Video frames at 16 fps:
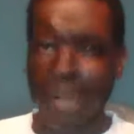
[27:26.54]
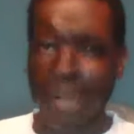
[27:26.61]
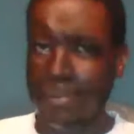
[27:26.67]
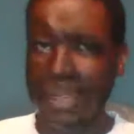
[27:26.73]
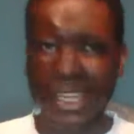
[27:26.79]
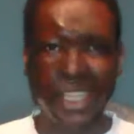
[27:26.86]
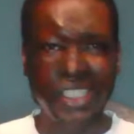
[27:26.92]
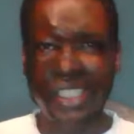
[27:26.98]

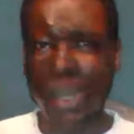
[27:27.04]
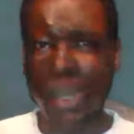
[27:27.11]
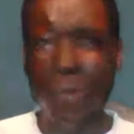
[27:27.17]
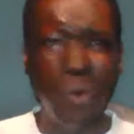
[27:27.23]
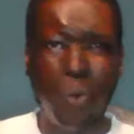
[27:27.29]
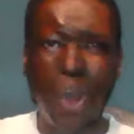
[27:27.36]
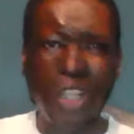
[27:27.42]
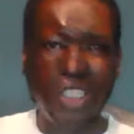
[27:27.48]
Because they
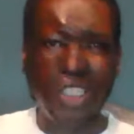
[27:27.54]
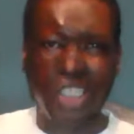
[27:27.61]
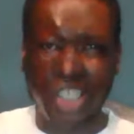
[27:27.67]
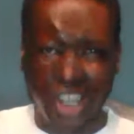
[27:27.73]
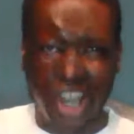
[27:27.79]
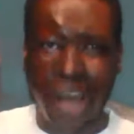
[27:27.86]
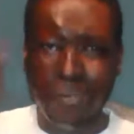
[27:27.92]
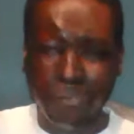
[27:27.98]
would want to
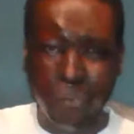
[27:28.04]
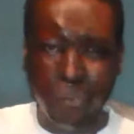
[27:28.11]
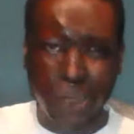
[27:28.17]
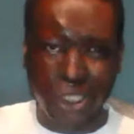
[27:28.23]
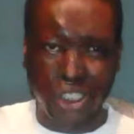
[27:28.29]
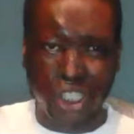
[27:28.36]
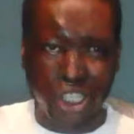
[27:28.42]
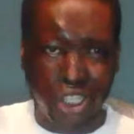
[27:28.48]
come
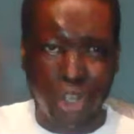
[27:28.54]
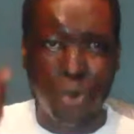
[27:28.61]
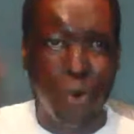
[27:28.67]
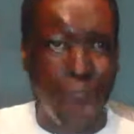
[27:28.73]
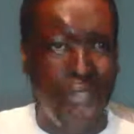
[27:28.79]
to you